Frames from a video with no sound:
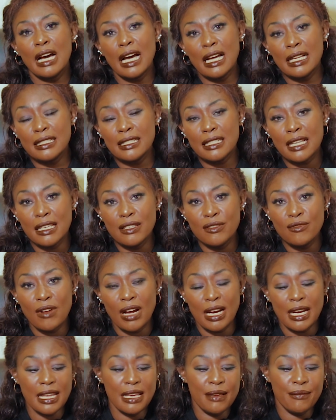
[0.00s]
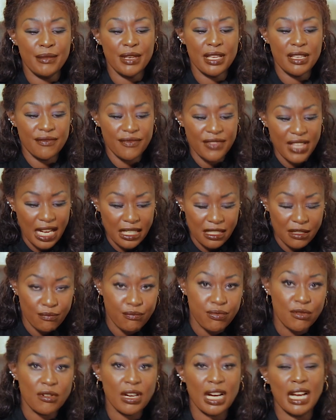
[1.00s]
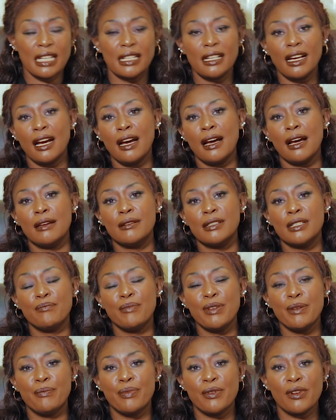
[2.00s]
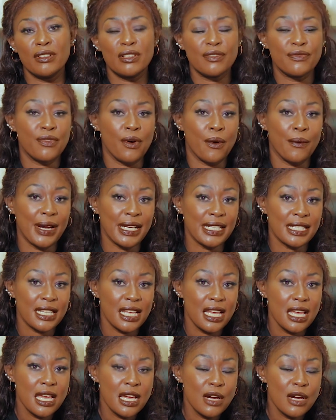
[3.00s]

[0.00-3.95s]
under your name, if that book can be brought forward,